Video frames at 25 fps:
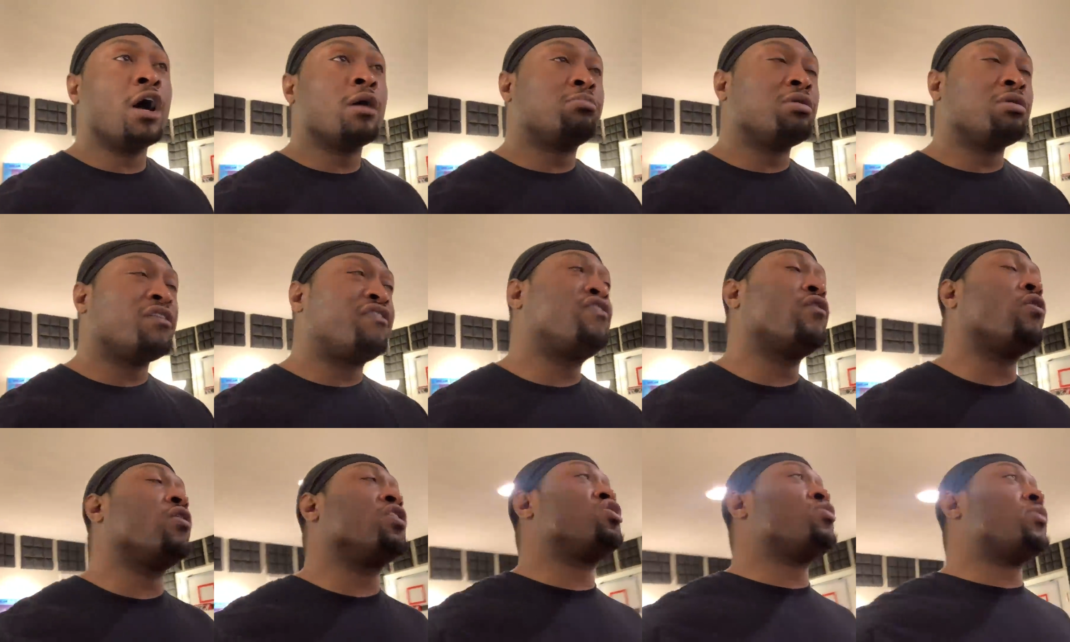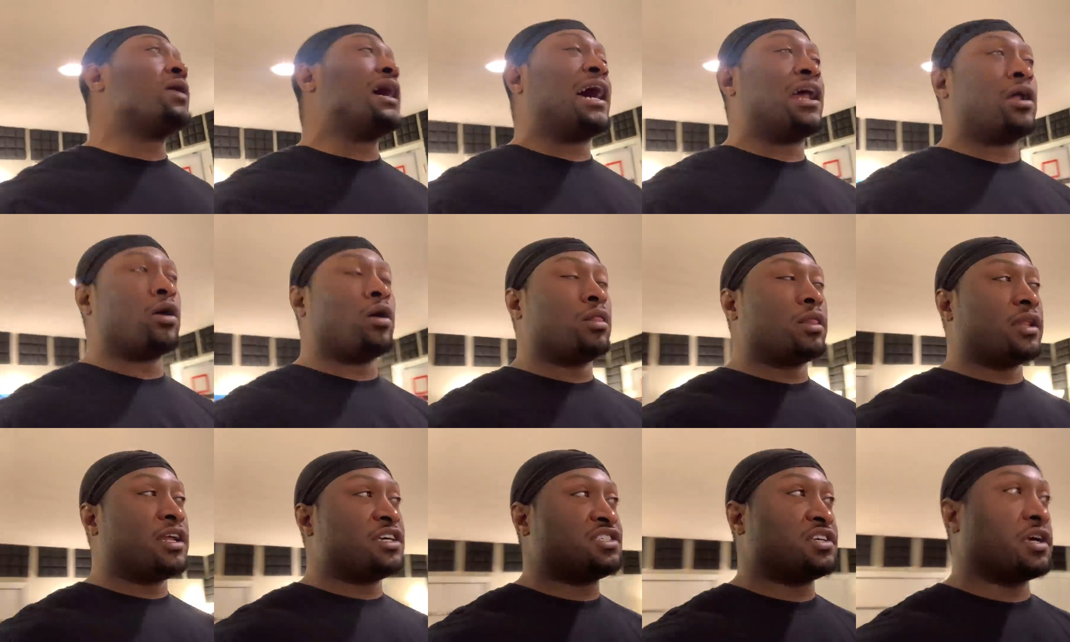Before you had
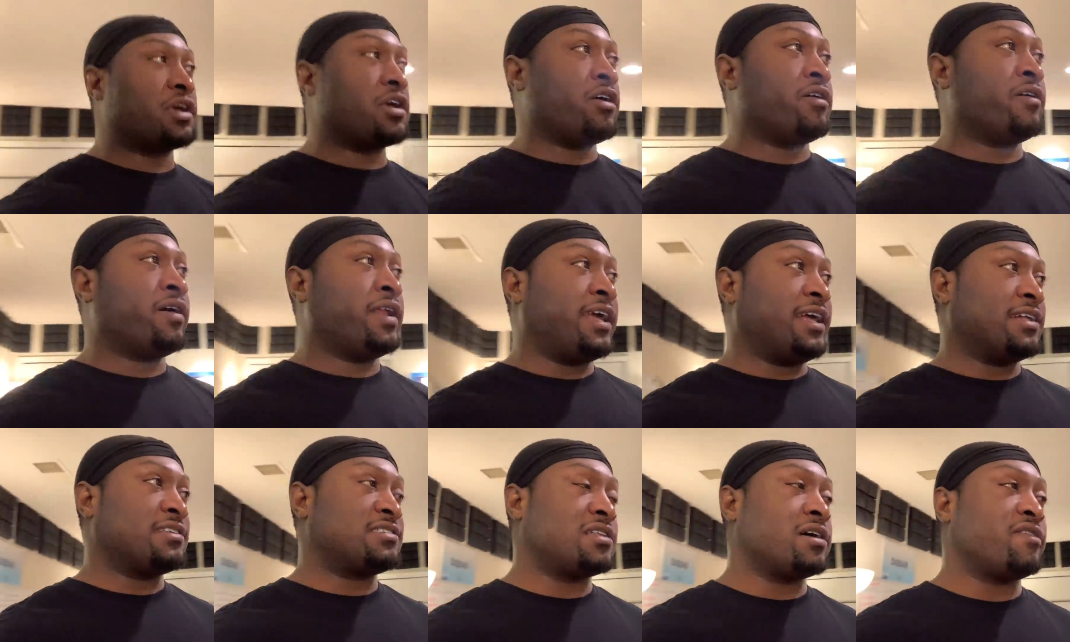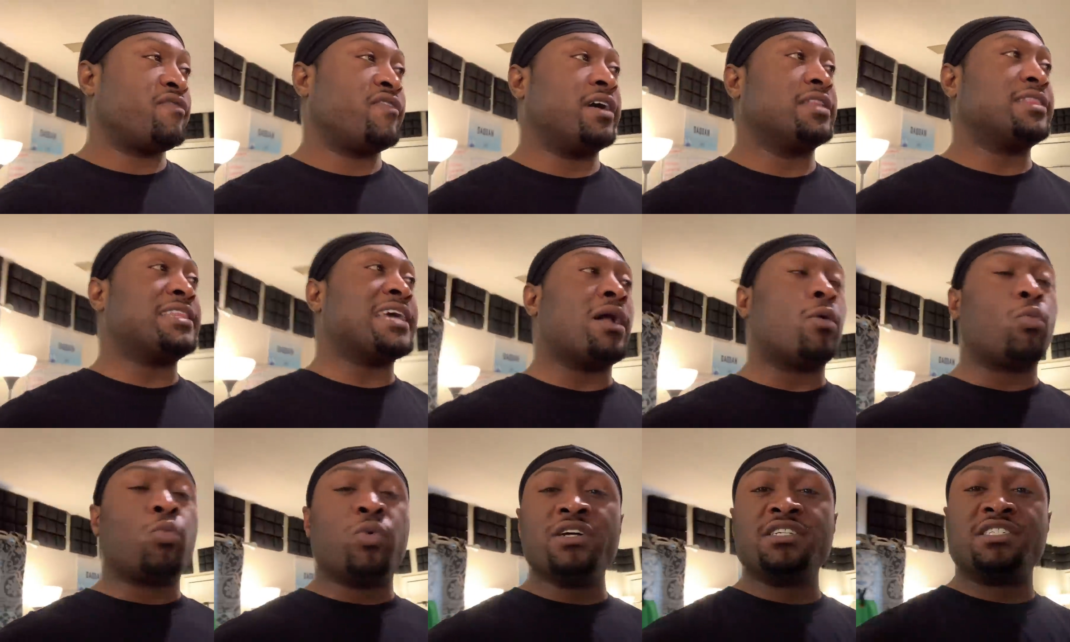all of the security and stuff like
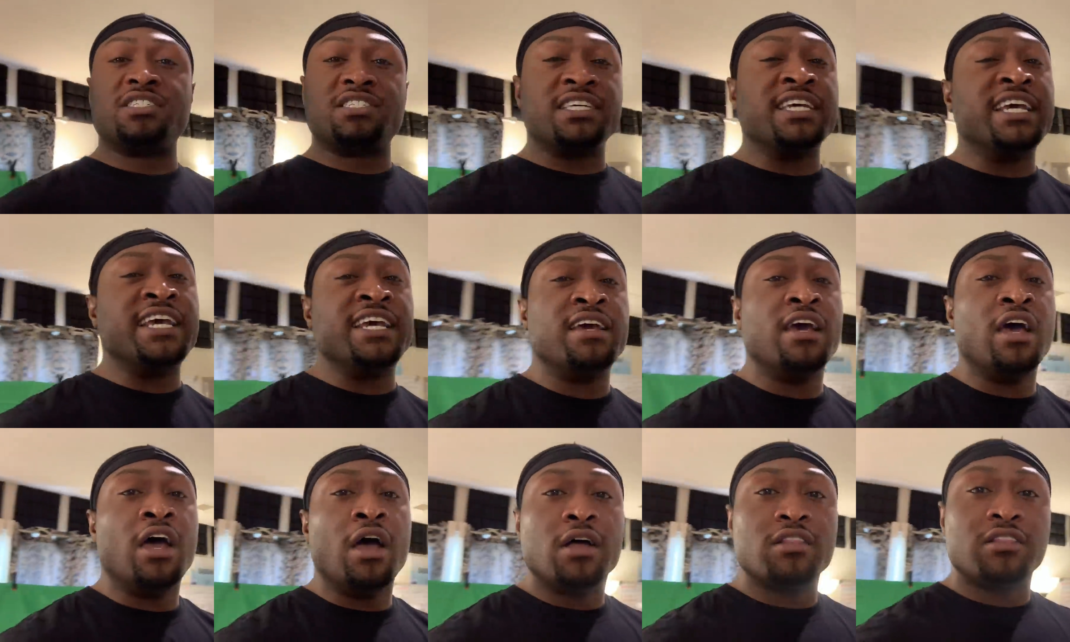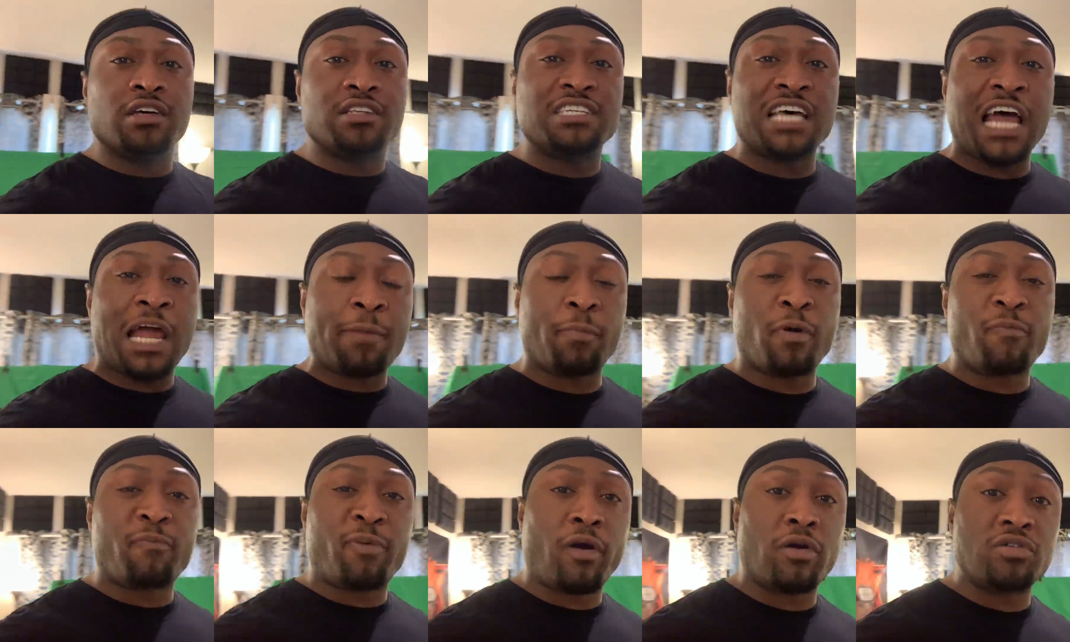that, we see the
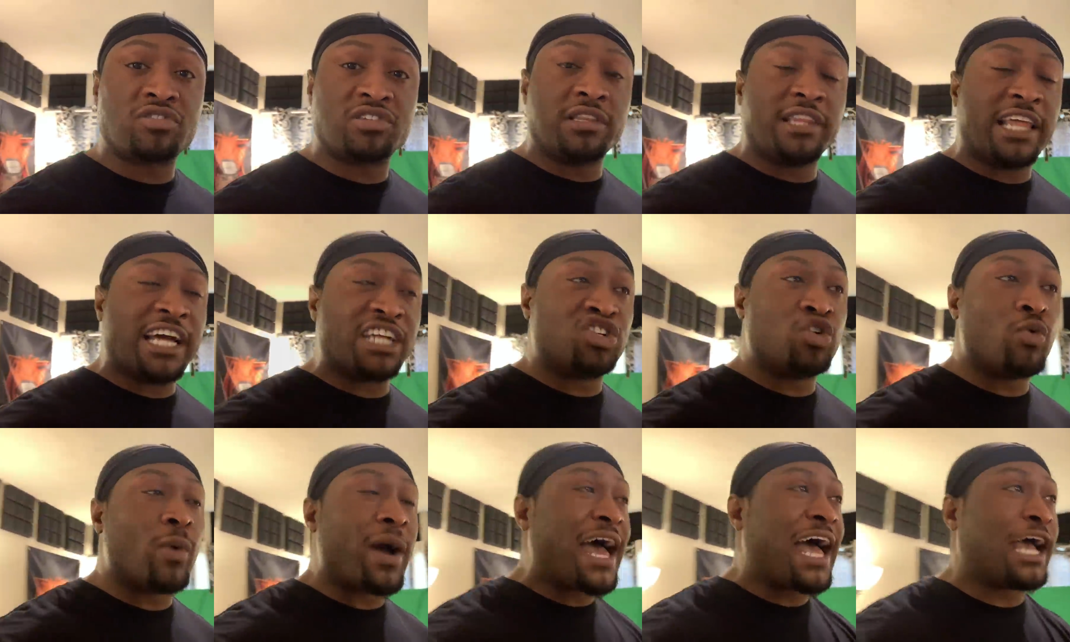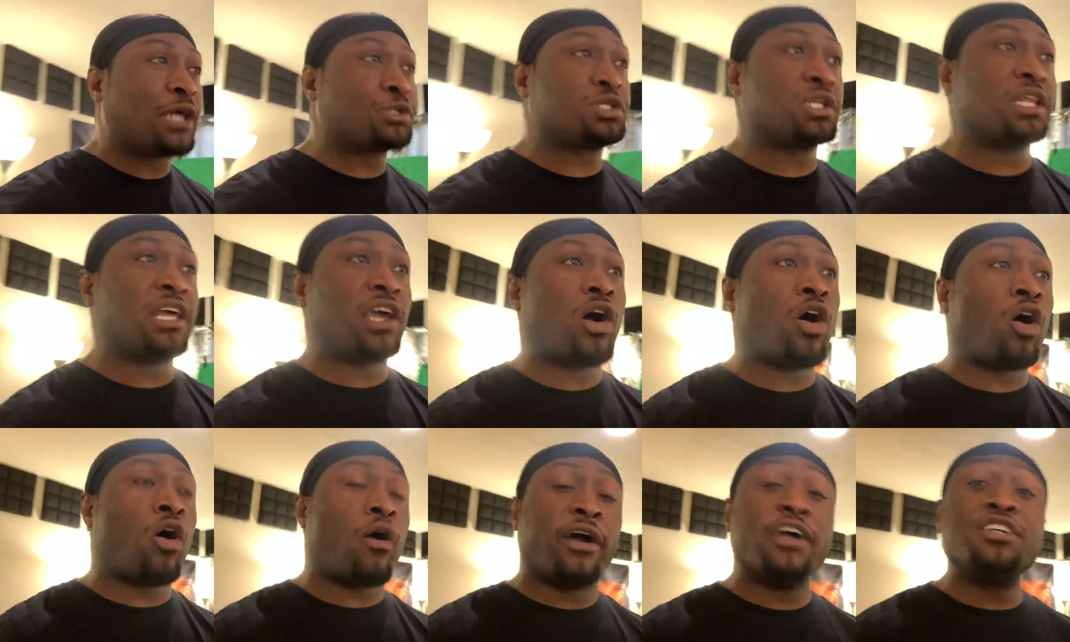type of person that you actually
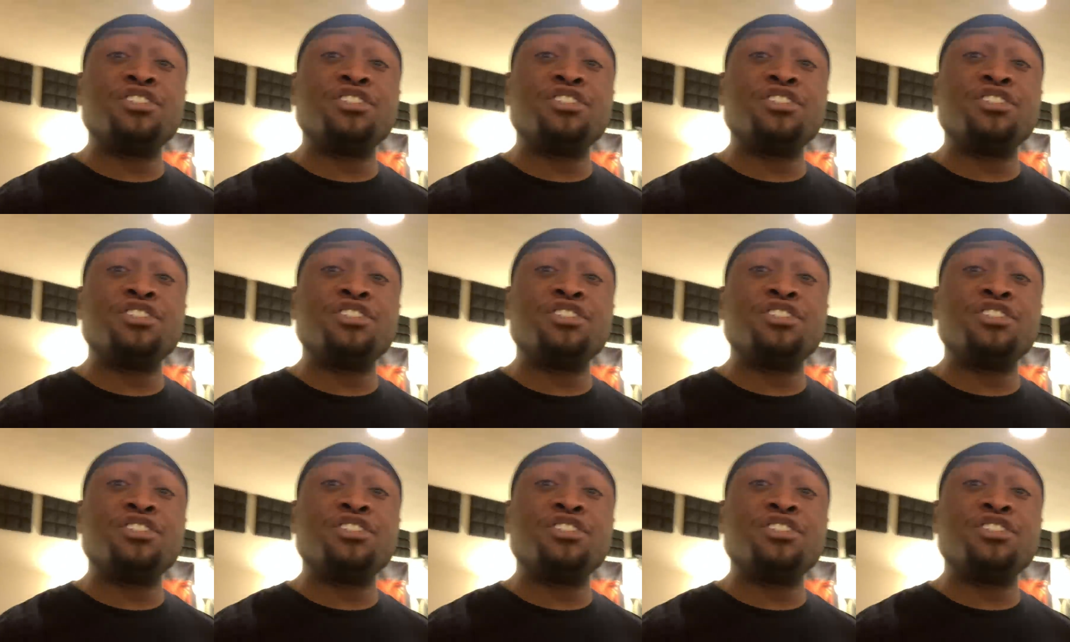are.